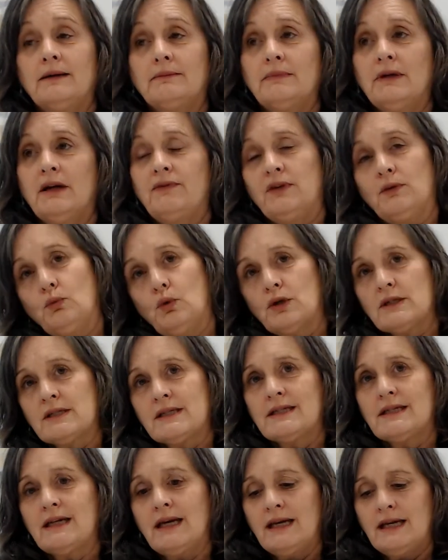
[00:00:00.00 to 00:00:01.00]
If you want to
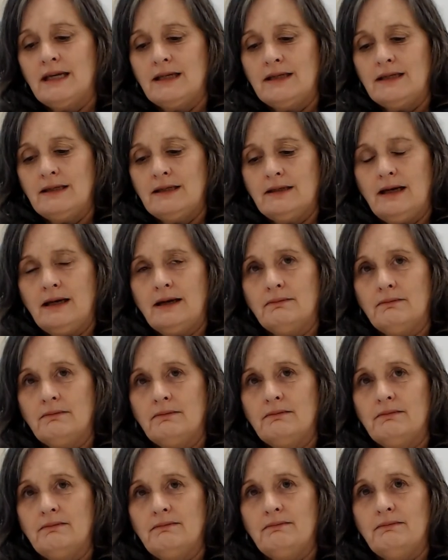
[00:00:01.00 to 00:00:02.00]
stay
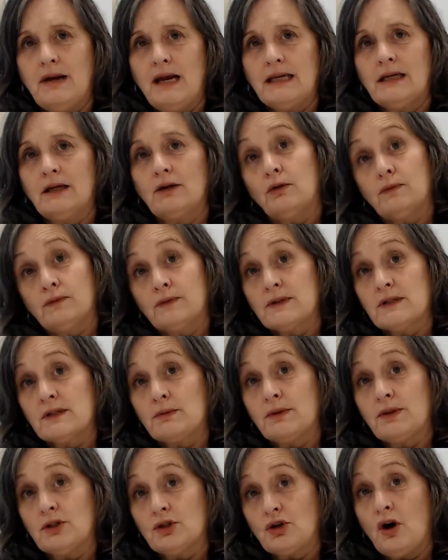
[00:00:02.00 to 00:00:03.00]
making offers
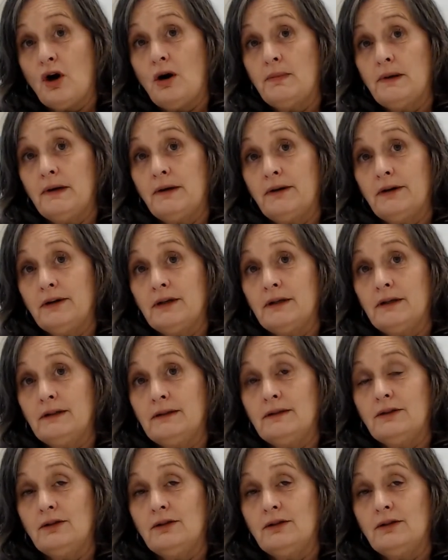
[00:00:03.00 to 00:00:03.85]
with the trial period in it,